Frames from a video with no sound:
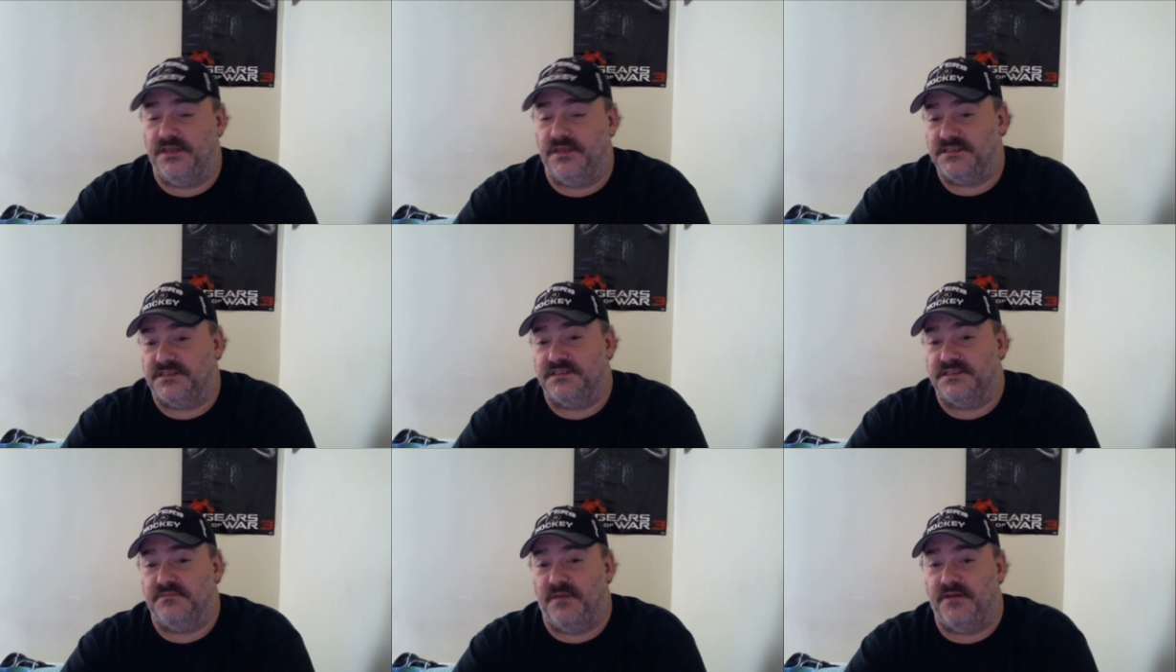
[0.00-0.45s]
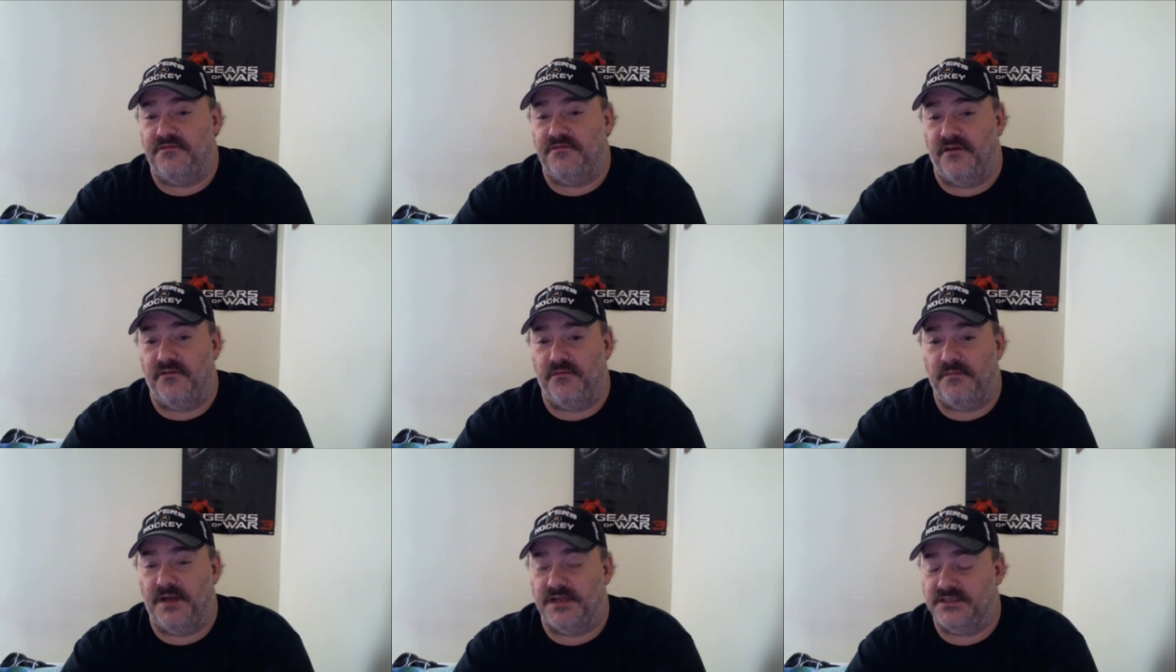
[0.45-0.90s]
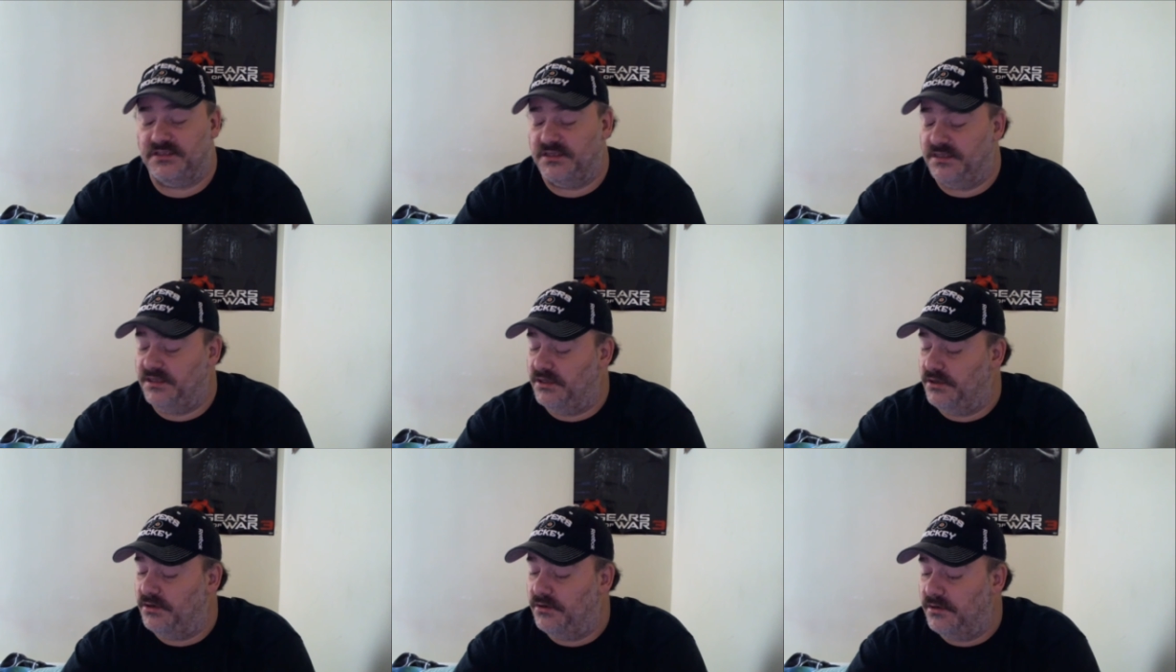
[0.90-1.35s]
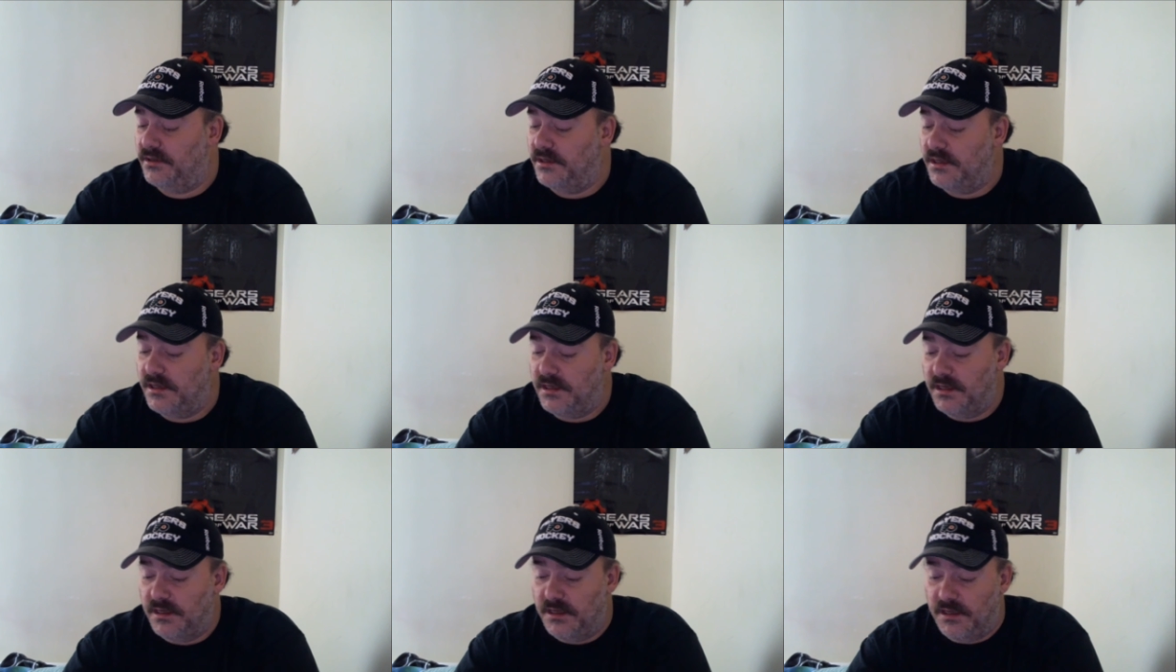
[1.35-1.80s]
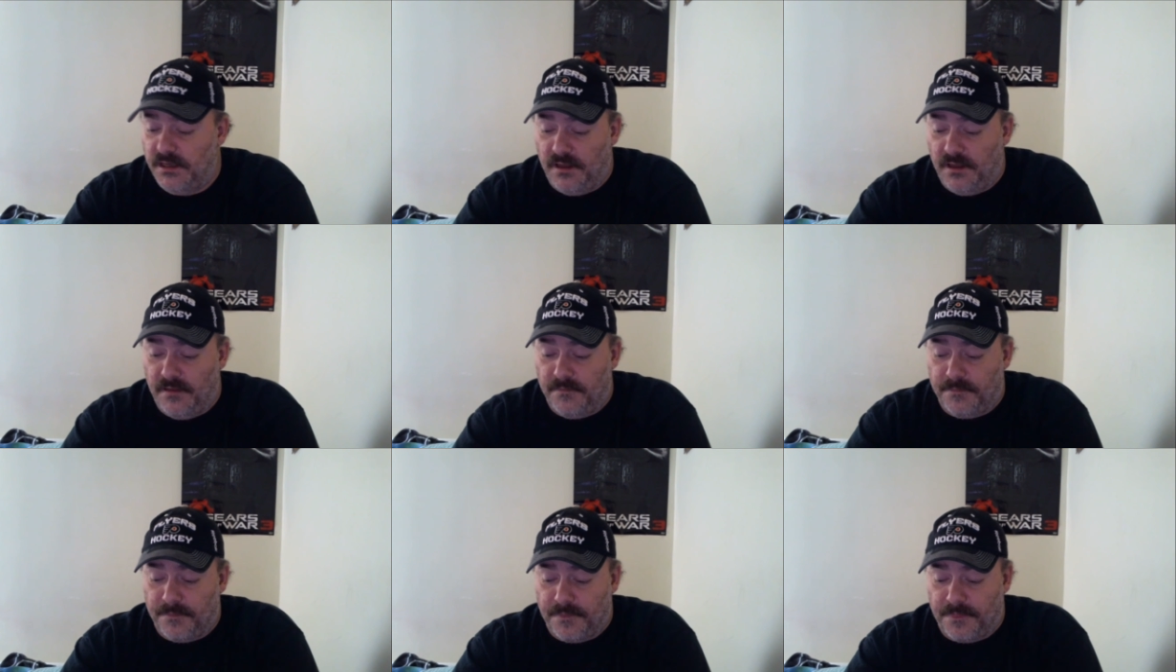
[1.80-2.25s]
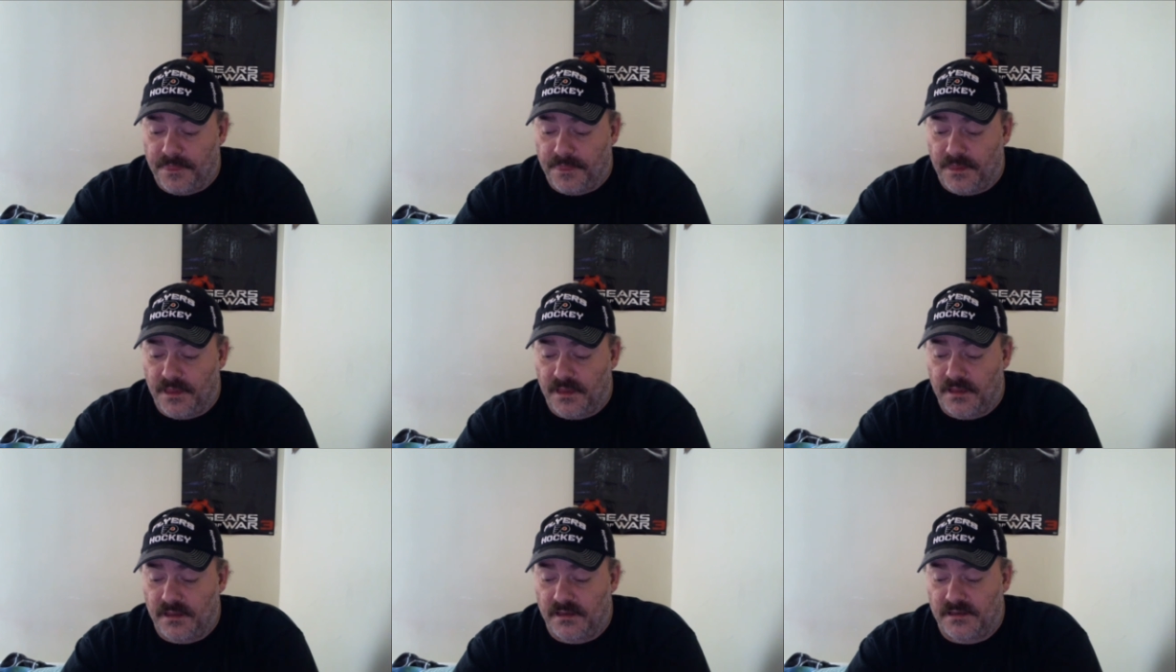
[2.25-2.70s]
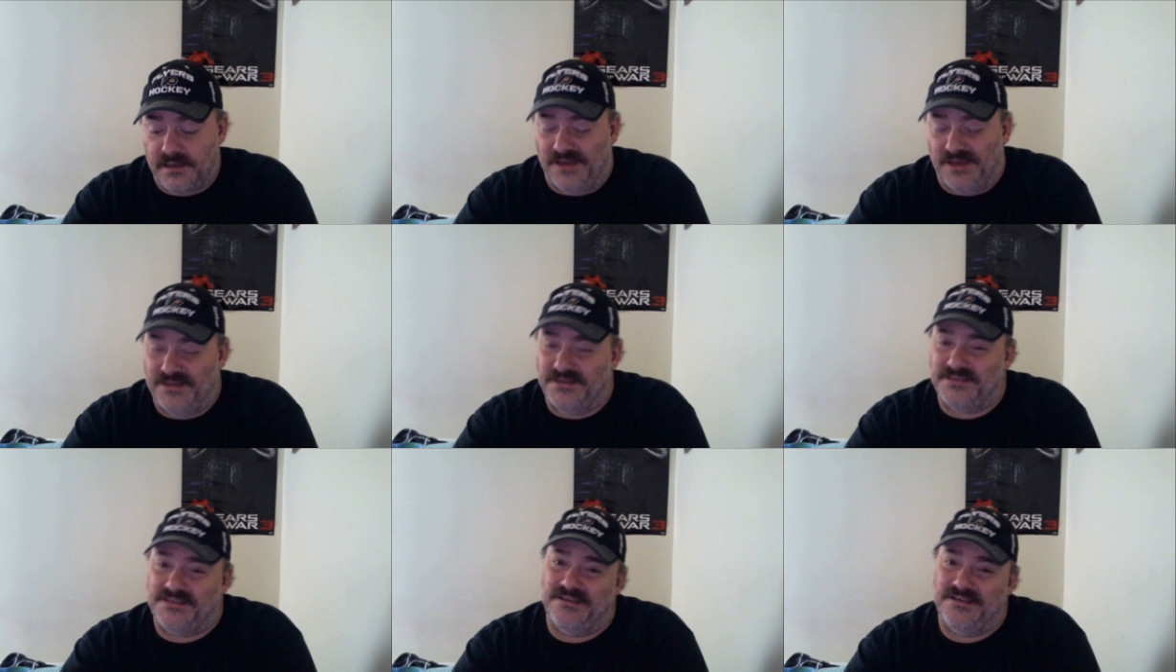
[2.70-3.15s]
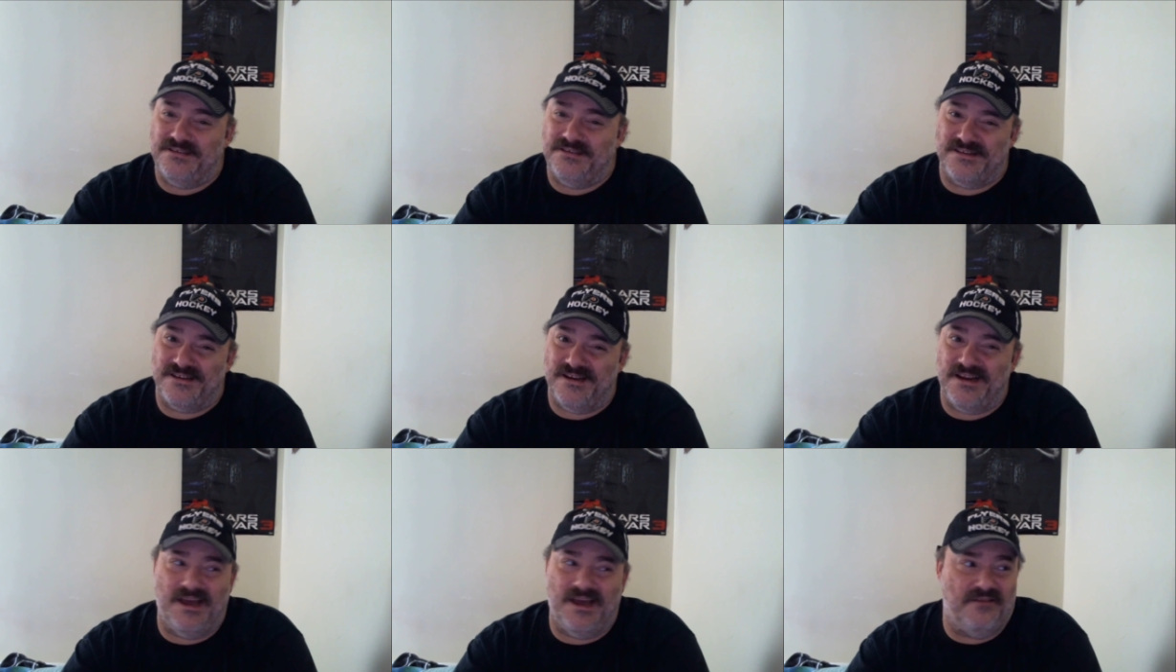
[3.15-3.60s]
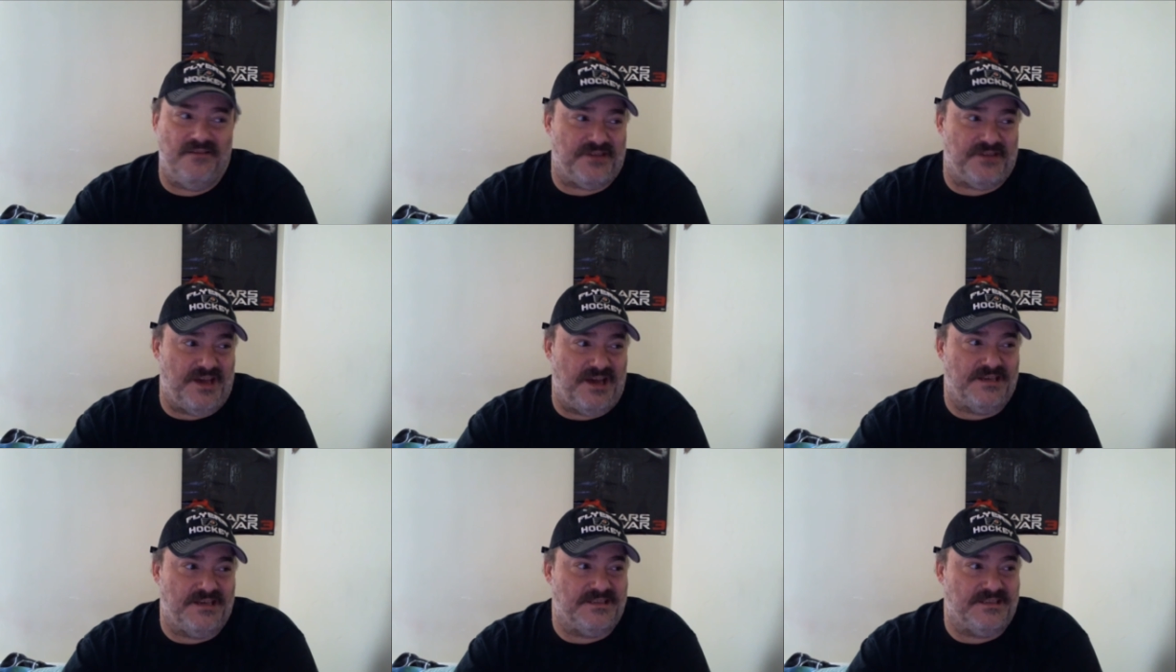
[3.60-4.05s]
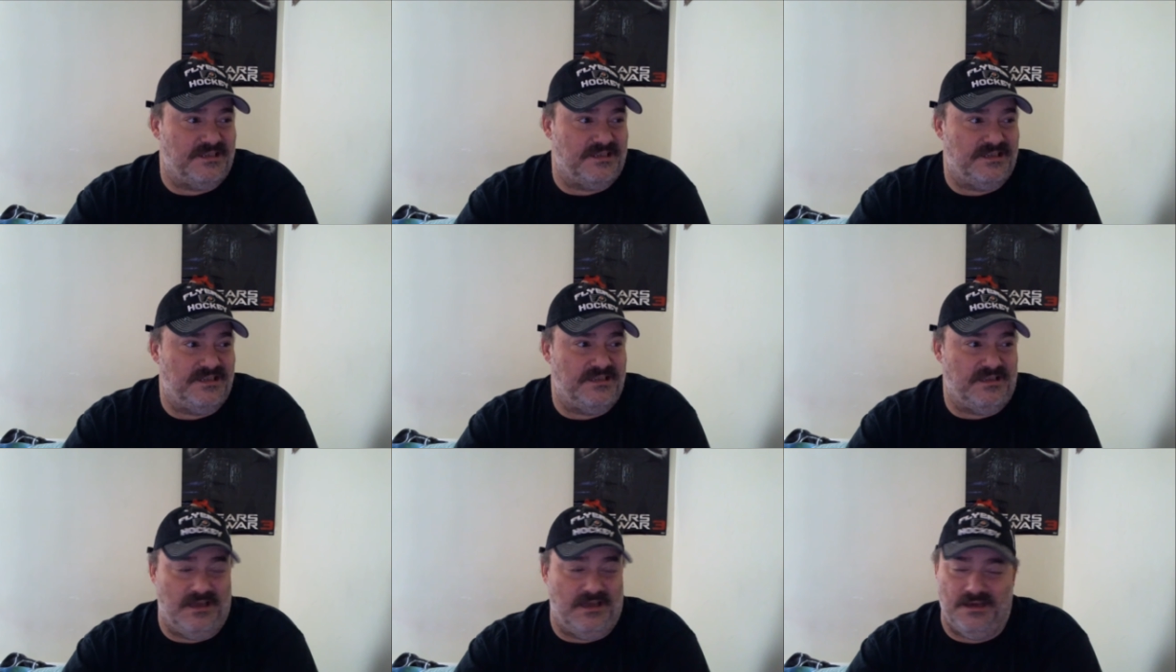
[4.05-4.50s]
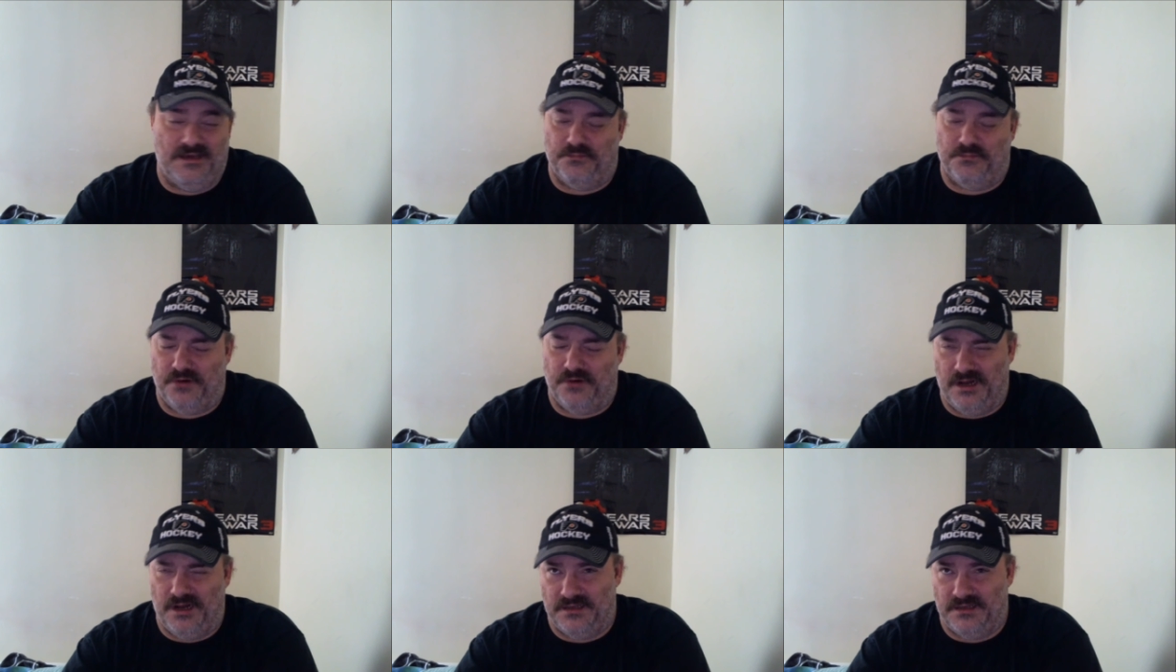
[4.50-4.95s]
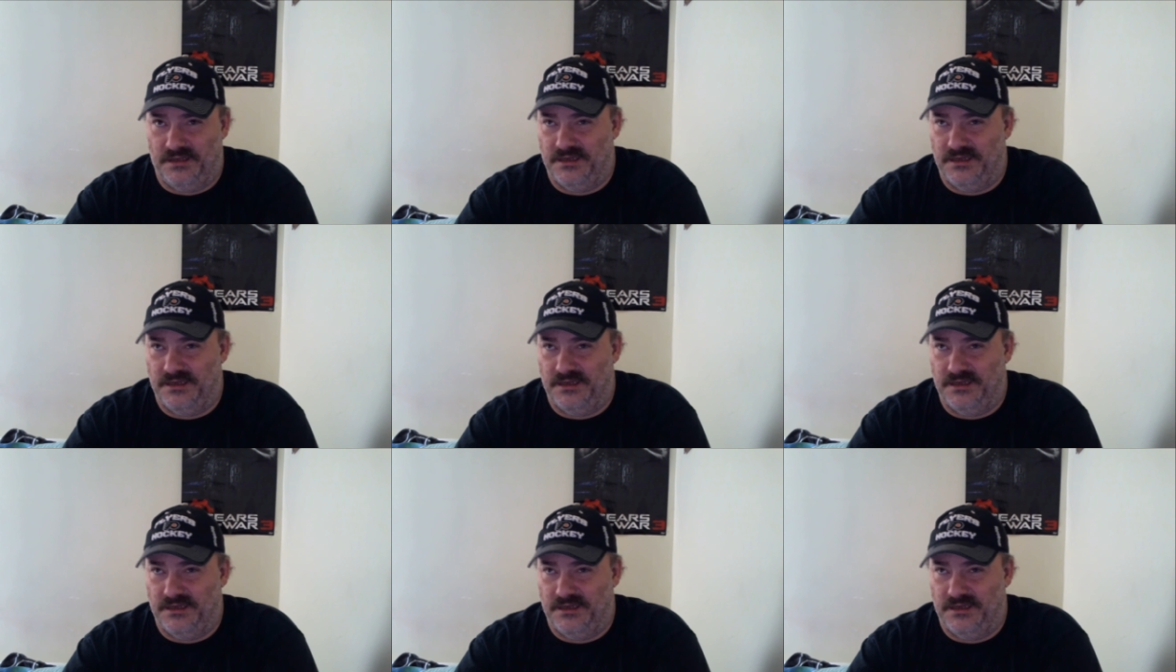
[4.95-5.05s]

This is my favorite match of the year. Now this year you're going to have guys in it like Brock